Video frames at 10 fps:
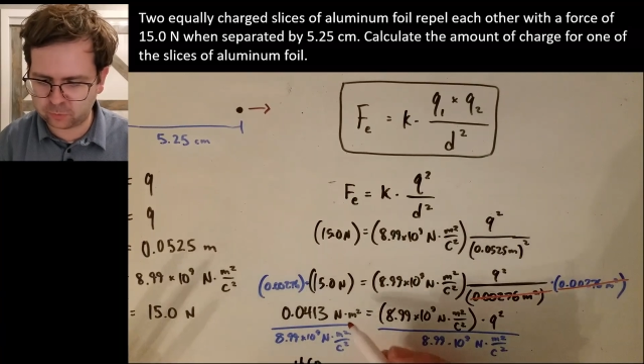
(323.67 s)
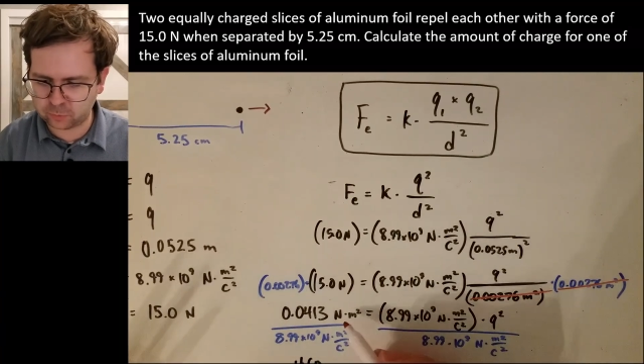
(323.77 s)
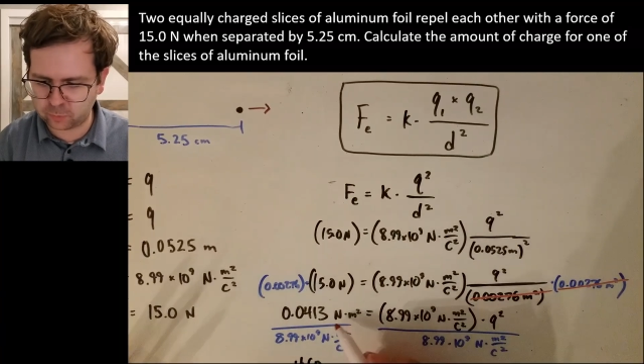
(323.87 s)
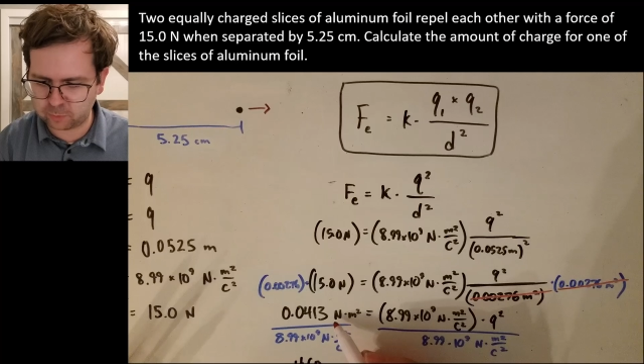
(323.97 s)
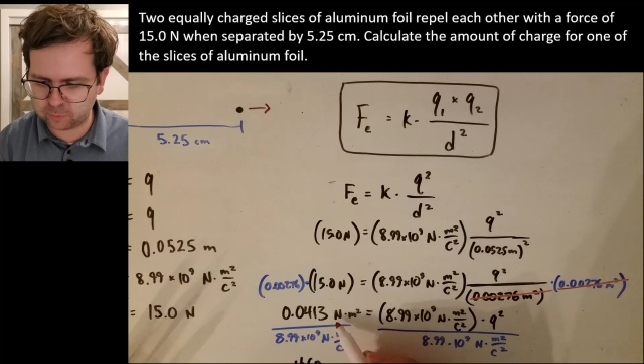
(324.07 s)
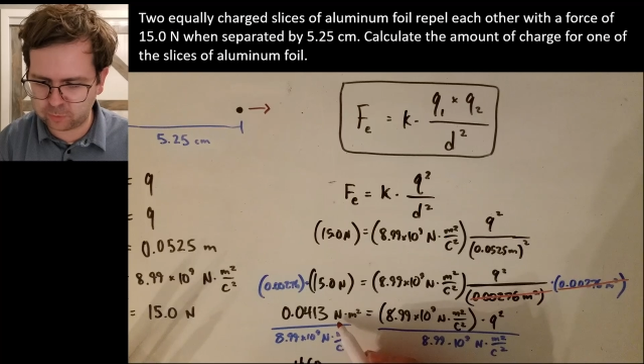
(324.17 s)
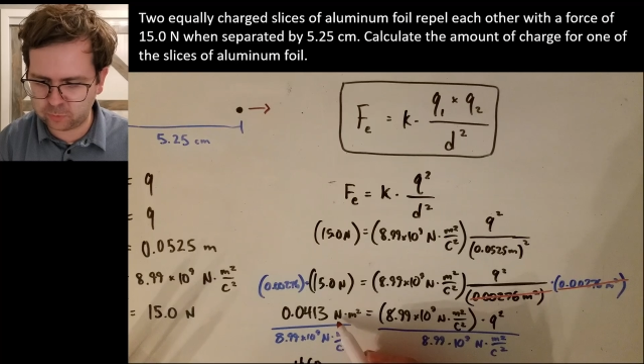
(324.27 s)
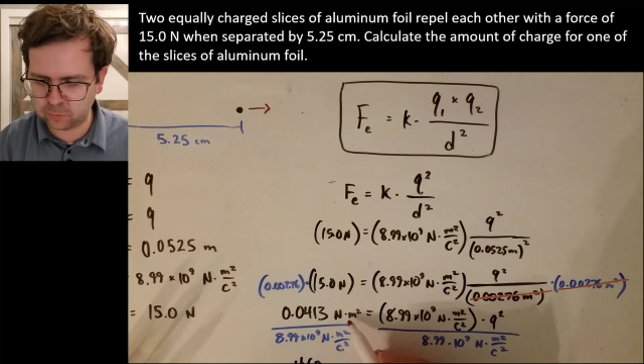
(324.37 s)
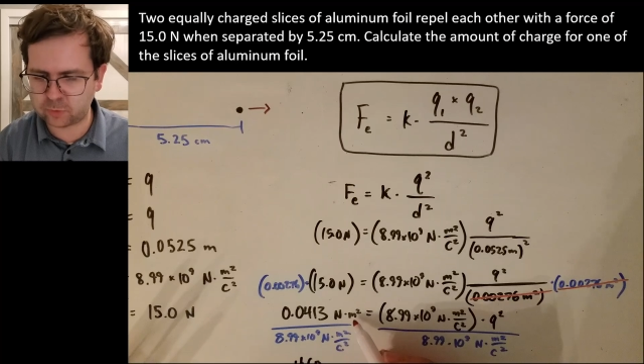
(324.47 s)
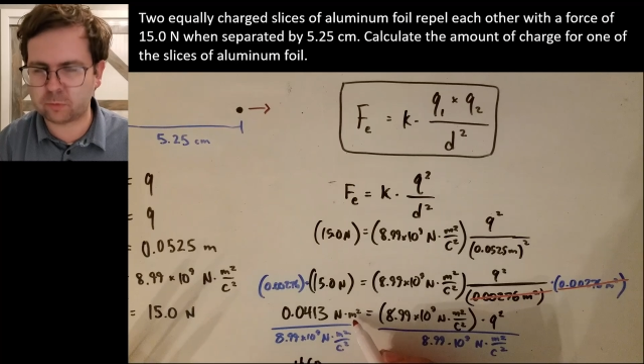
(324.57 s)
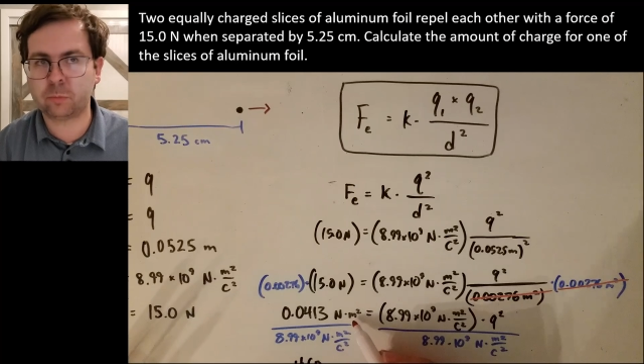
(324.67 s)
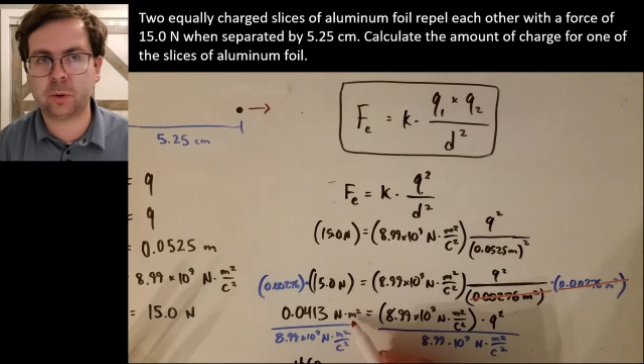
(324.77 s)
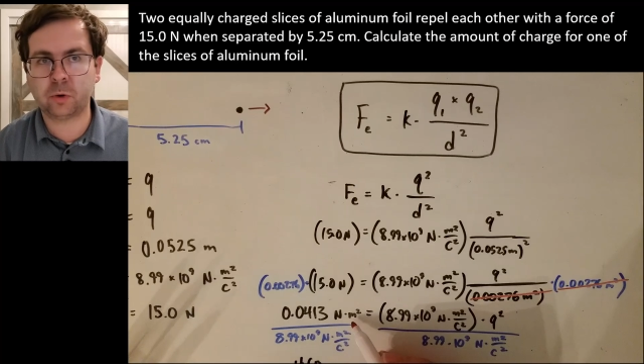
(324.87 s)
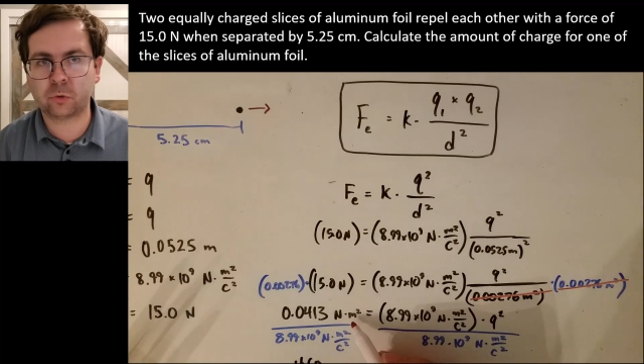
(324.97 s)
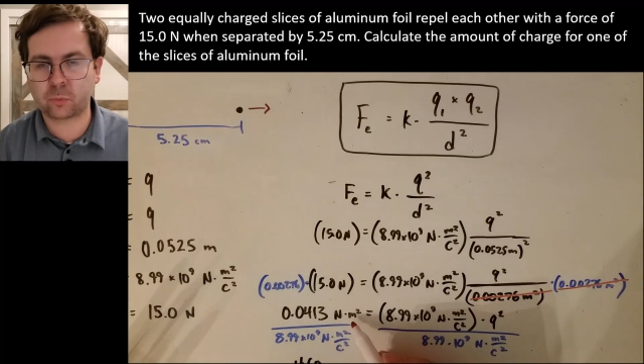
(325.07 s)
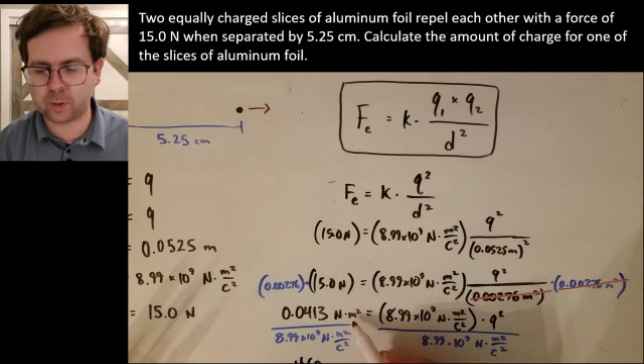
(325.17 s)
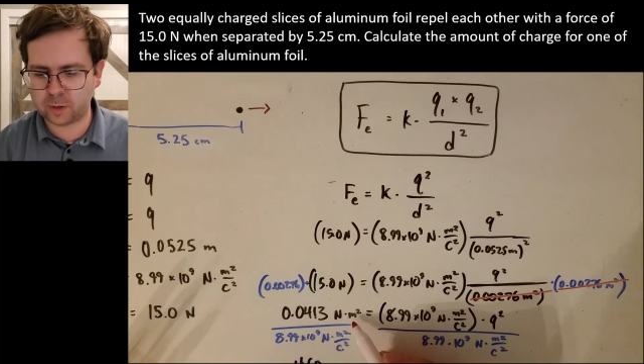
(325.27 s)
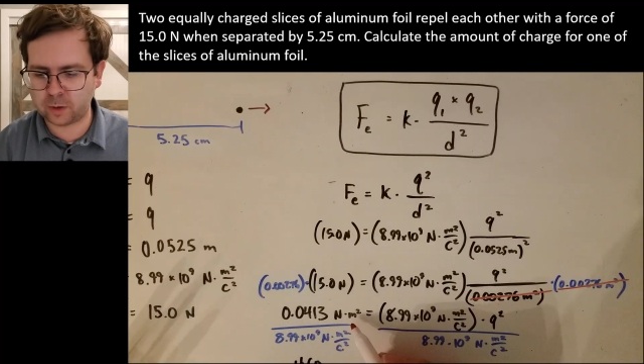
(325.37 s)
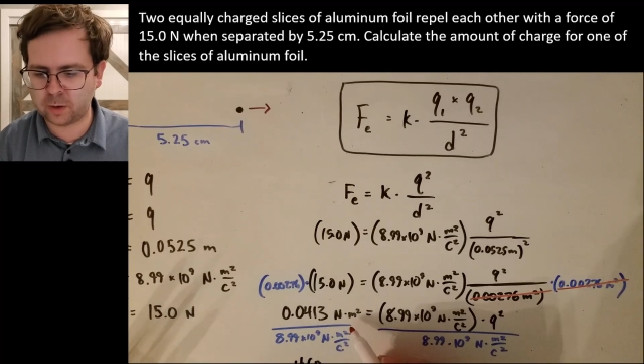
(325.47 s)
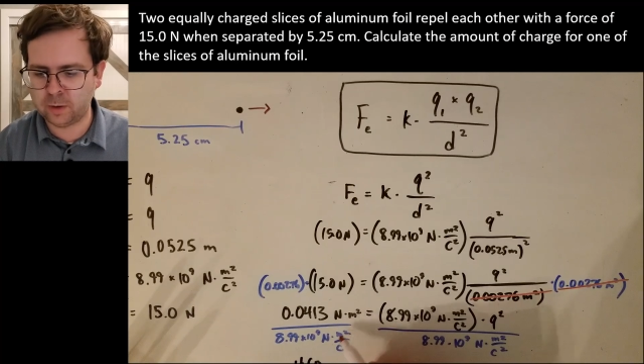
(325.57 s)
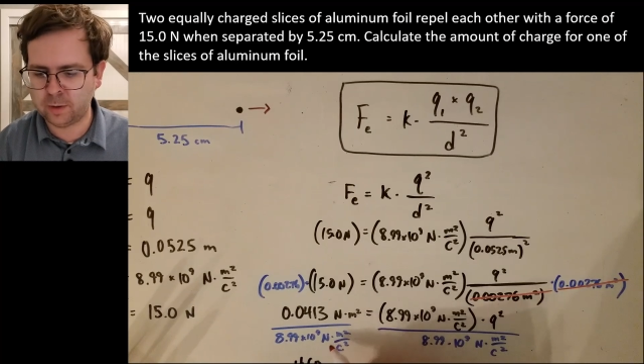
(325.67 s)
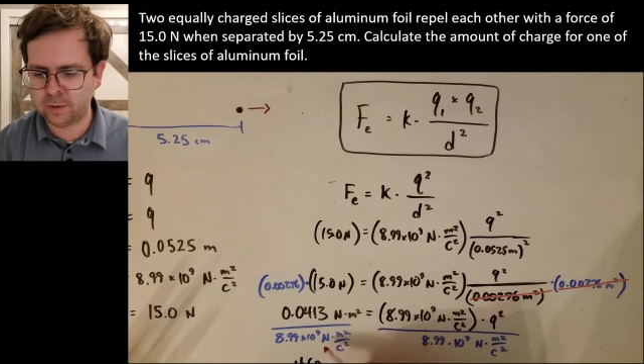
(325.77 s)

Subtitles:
So we have newtons times meter squared